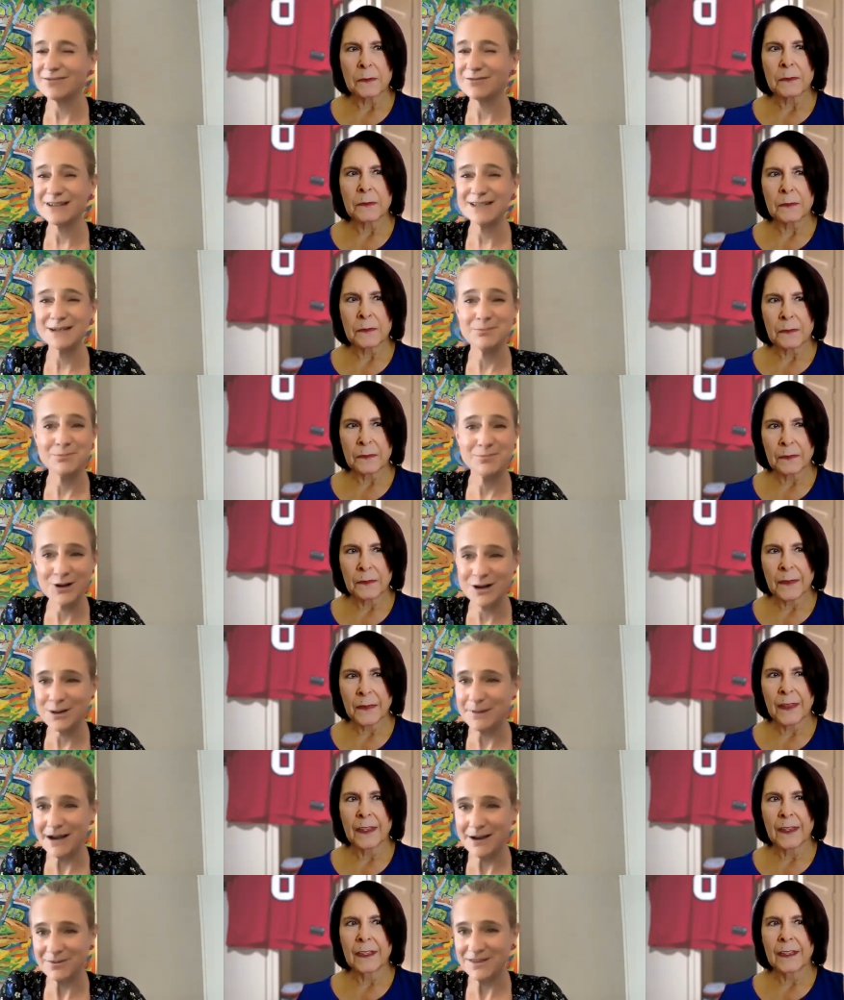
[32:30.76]
Speaker 1: I've written a book
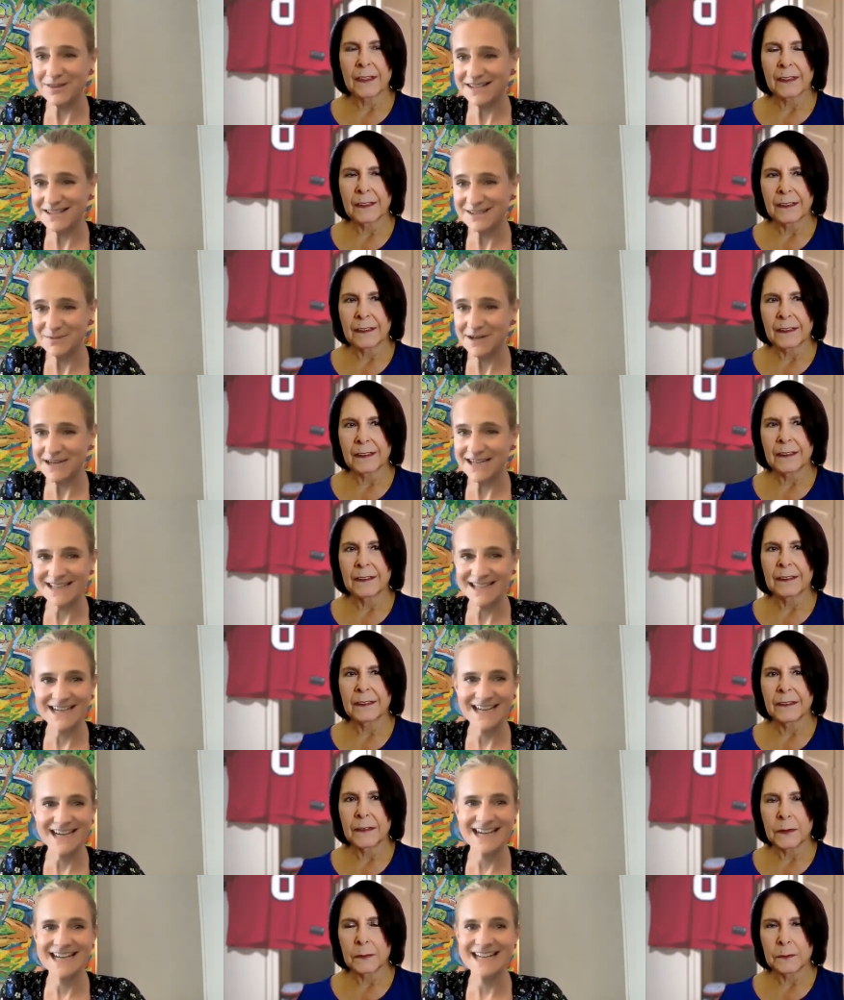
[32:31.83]
about this, right?
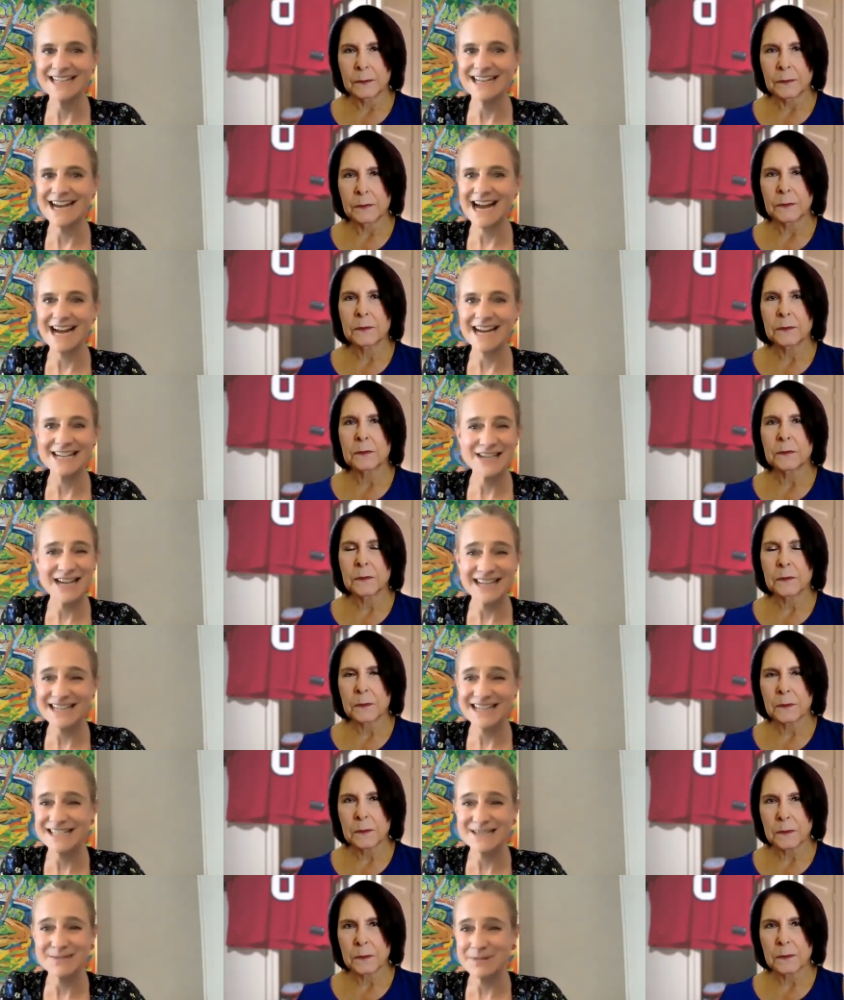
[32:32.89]
Like, and I, and
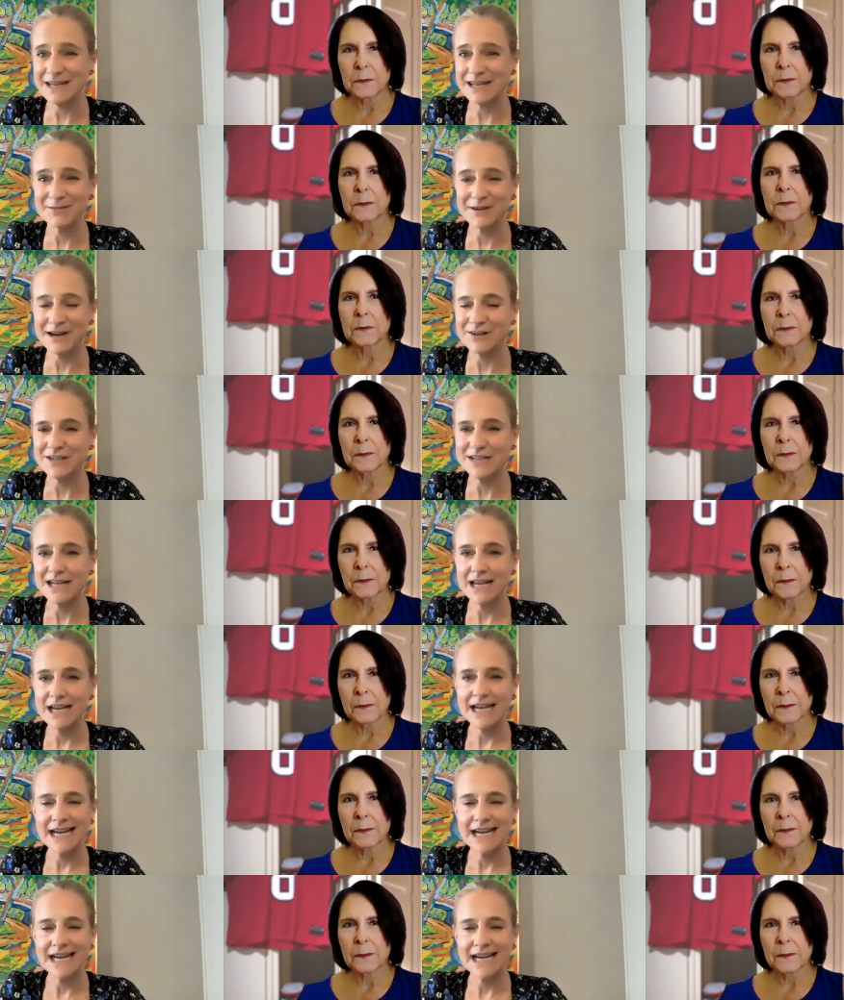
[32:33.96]
I speak around it.